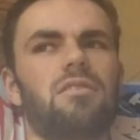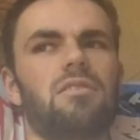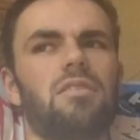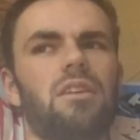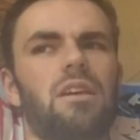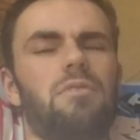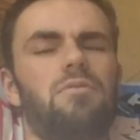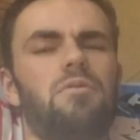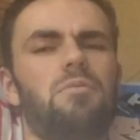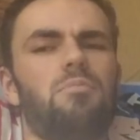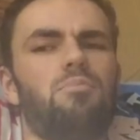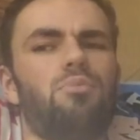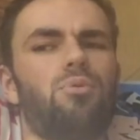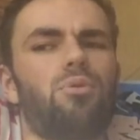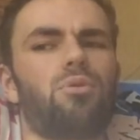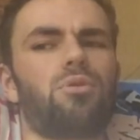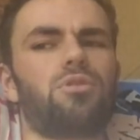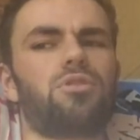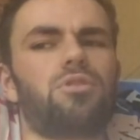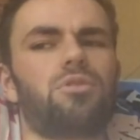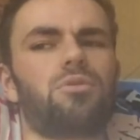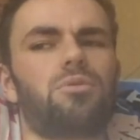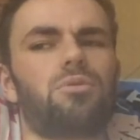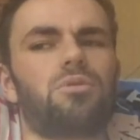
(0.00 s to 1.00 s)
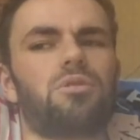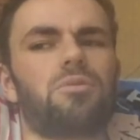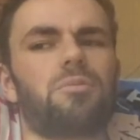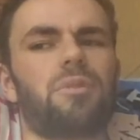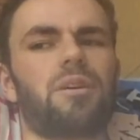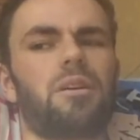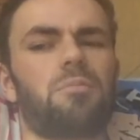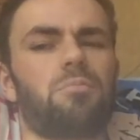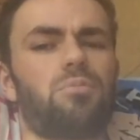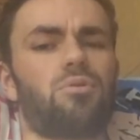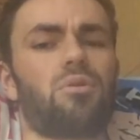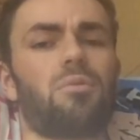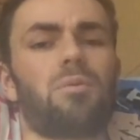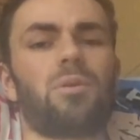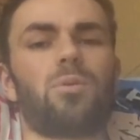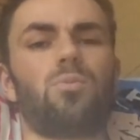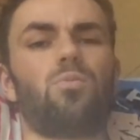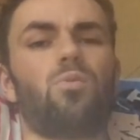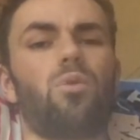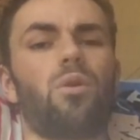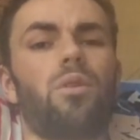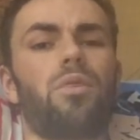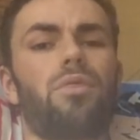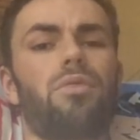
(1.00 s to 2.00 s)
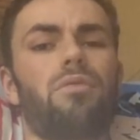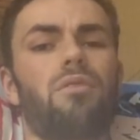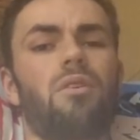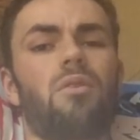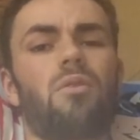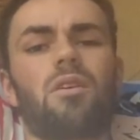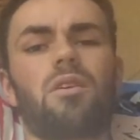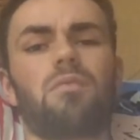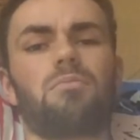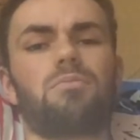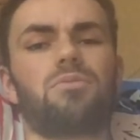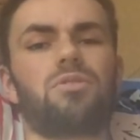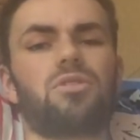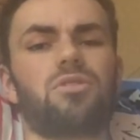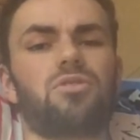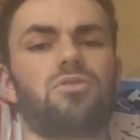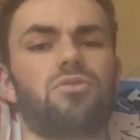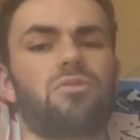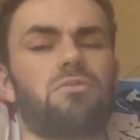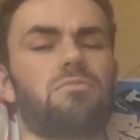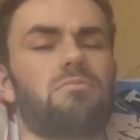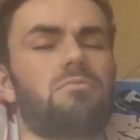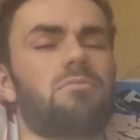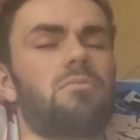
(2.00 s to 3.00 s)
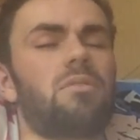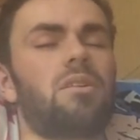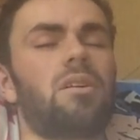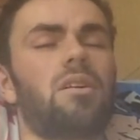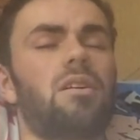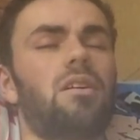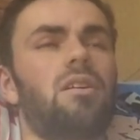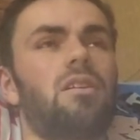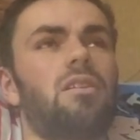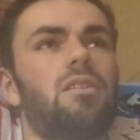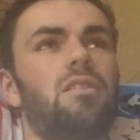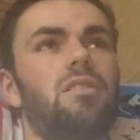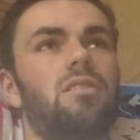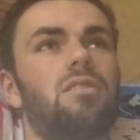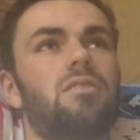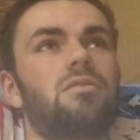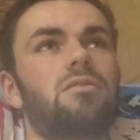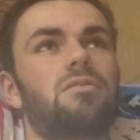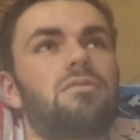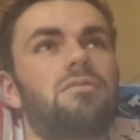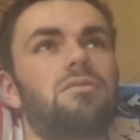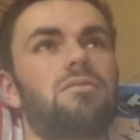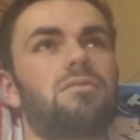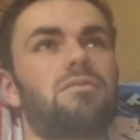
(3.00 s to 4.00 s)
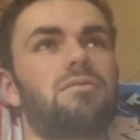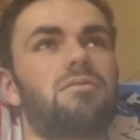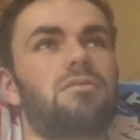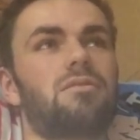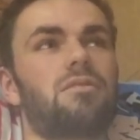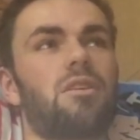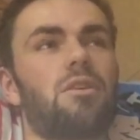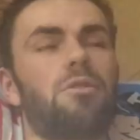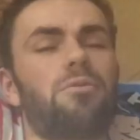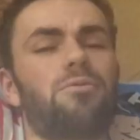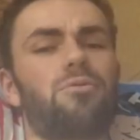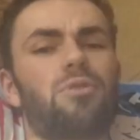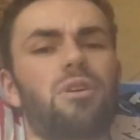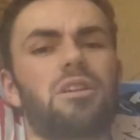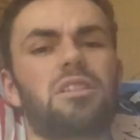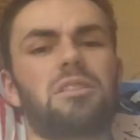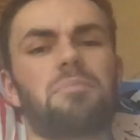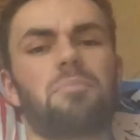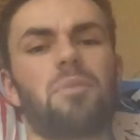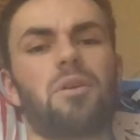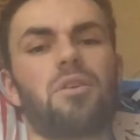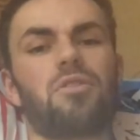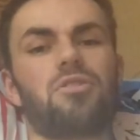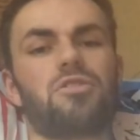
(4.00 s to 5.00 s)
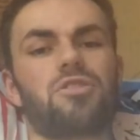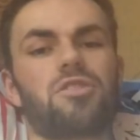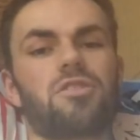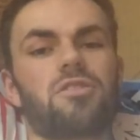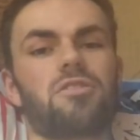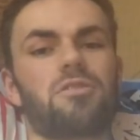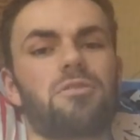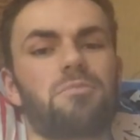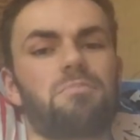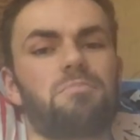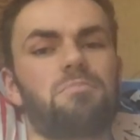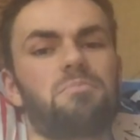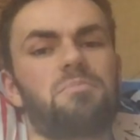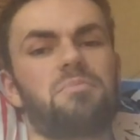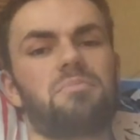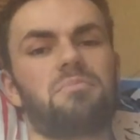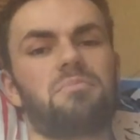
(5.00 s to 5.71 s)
Like if you brought it all to me, I probably would throw up just from overexposure to